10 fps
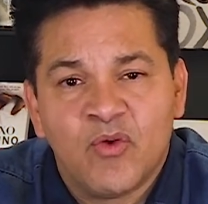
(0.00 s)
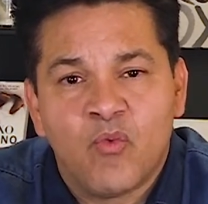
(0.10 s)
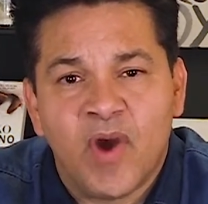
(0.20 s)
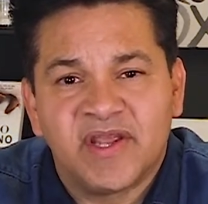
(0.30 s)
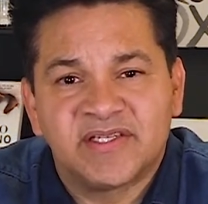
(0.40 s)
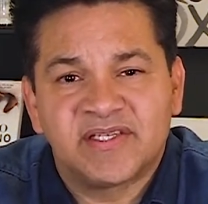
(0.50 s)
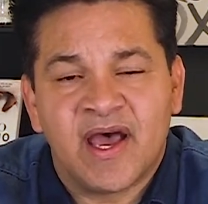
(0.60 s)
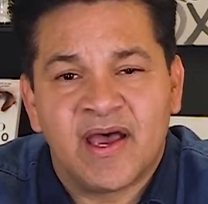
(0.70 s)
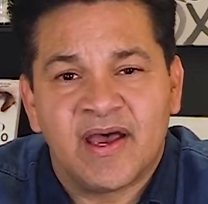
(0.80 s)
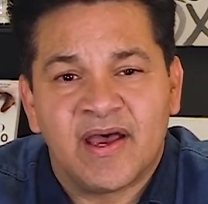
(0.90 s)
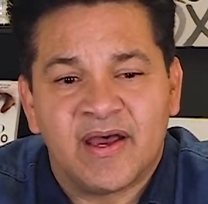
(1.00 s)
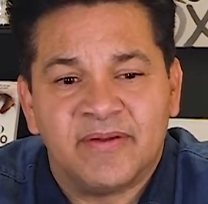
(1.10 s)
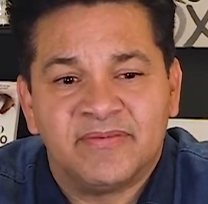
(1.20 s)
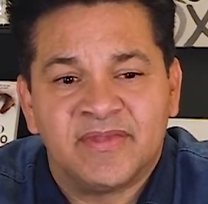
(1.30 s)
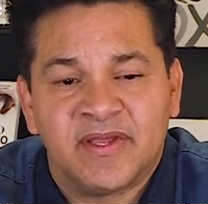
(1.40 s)
what is
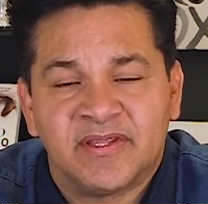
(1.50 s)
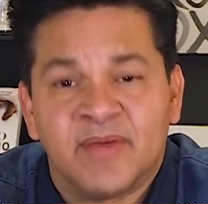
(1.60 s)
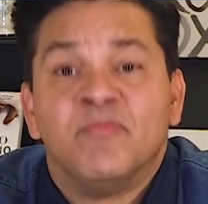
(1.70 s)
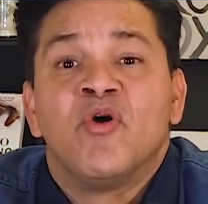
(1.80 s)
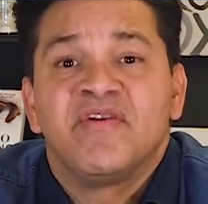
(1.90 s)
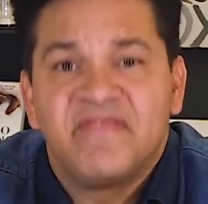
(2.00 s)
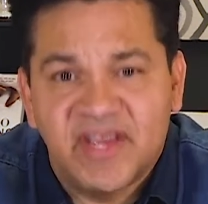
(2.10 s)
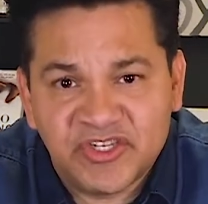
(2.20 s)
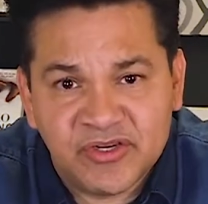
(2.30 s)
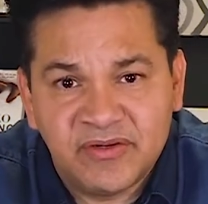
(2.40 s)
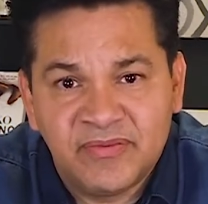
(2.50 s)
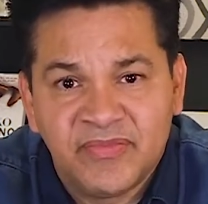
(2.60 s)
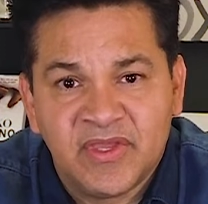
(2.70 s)
the motivation.